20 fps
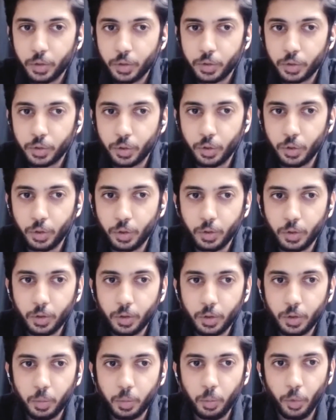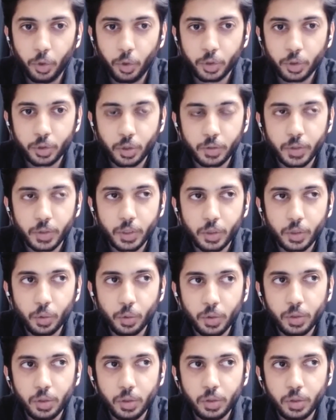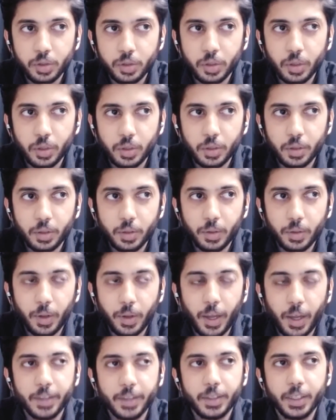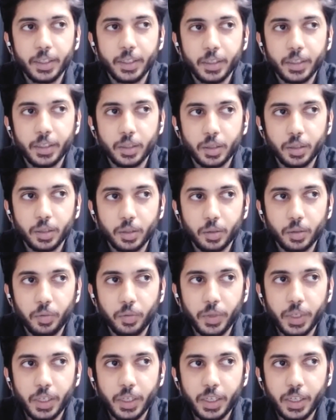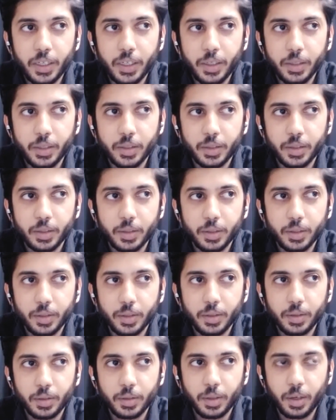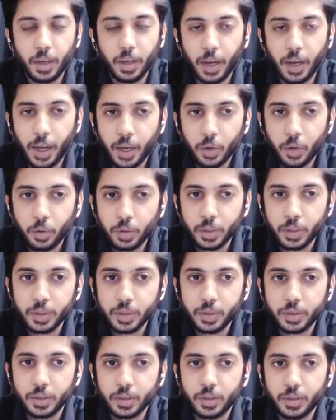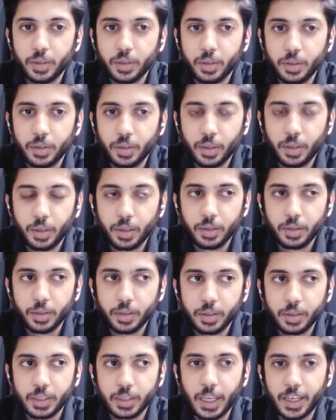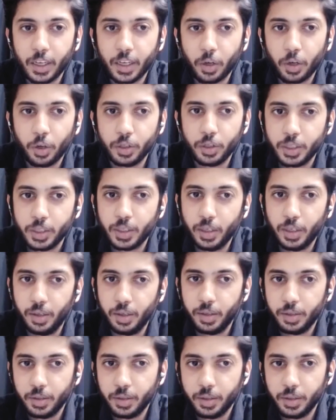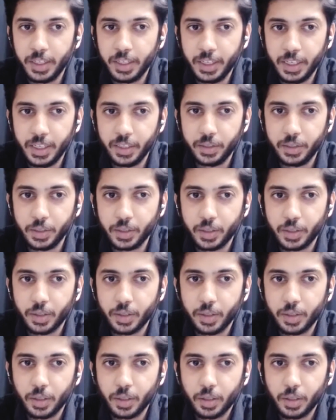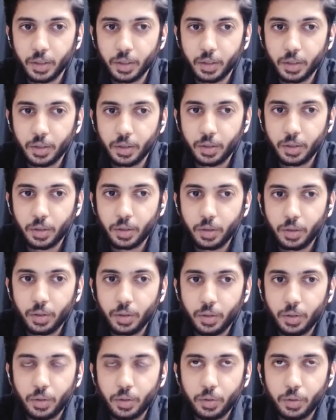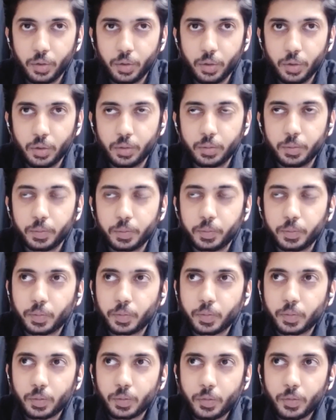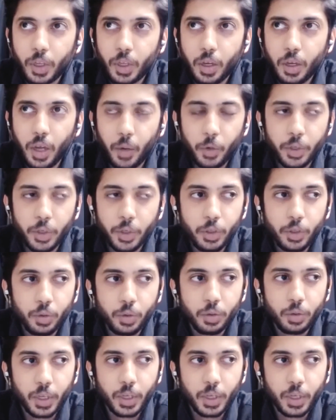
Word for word: So most of the tools I think we need now is psychological in nature. Mm-hmm. Mm-hmm. So I wanted to know,